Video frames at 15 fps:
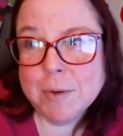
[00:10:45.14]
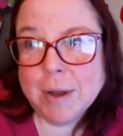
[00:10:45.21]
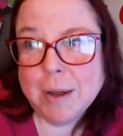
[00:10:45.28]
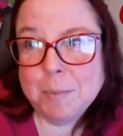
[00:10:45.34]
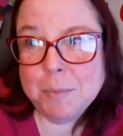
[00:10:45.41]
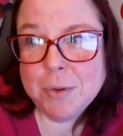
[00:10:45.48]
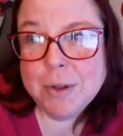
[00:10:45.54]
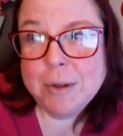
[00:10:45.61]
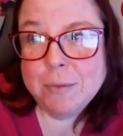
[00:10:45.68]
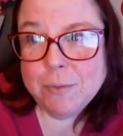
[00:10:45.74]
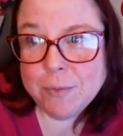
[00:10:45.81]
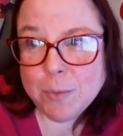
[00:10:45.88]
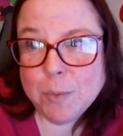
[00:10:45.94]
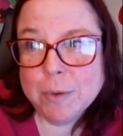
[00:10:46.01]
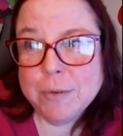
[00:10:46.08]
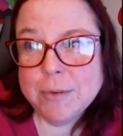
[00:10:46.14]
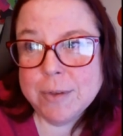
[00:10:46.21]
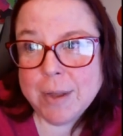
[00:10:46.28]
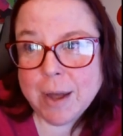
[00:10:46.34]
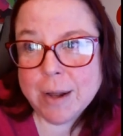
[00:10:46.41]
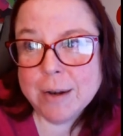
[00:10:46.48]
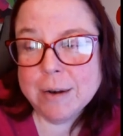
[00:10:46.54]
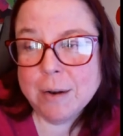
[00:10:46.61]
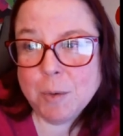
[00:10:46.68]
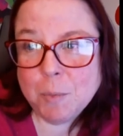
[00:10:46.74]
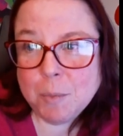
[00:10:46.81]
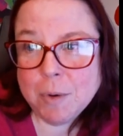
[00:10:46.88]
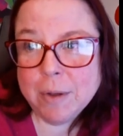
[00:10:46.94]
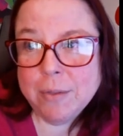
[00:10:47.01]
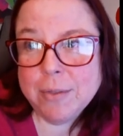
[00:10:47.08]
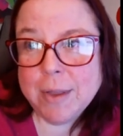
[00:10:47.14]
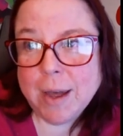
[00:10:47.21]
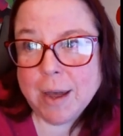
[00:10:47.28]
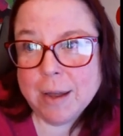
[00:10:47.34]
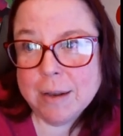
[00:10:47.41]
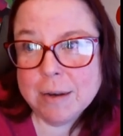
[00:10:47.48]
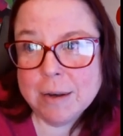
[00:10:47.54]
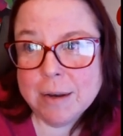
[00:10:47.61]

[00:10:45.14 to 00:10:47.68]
I'm looking forward to that and I want that.